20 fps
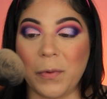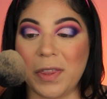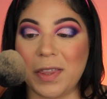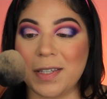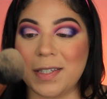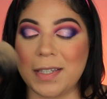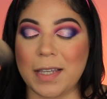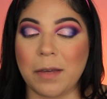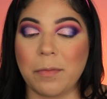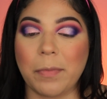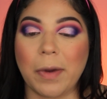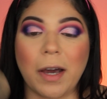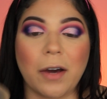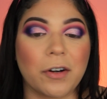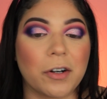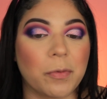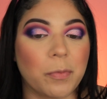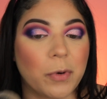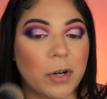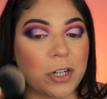with the same
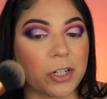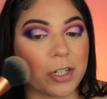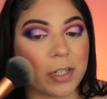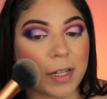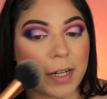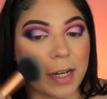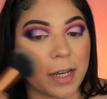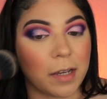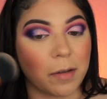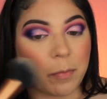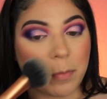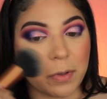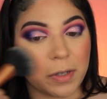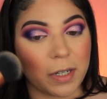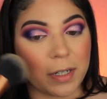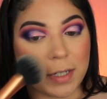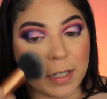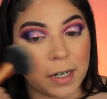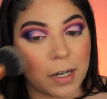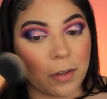powder brush that I
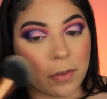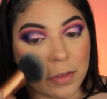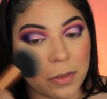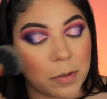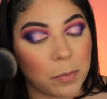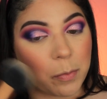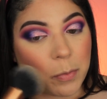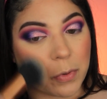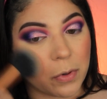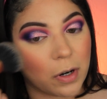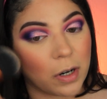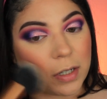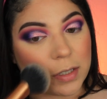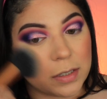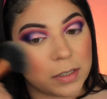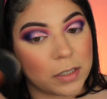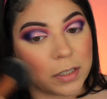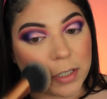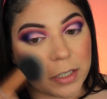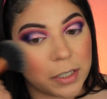blended out the
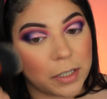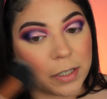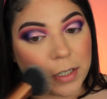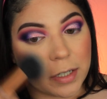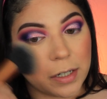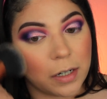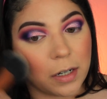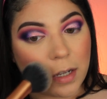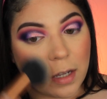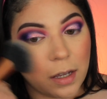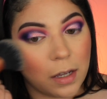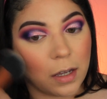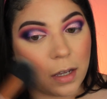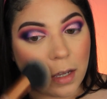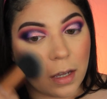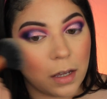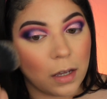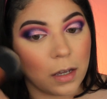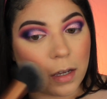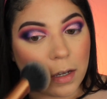bronzer.
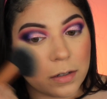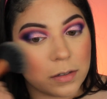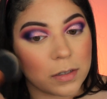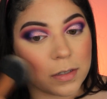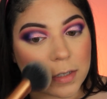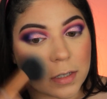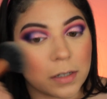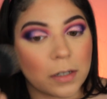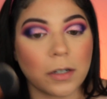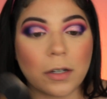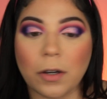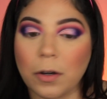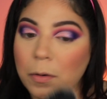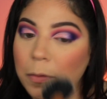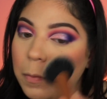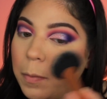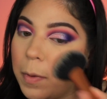Just gonna go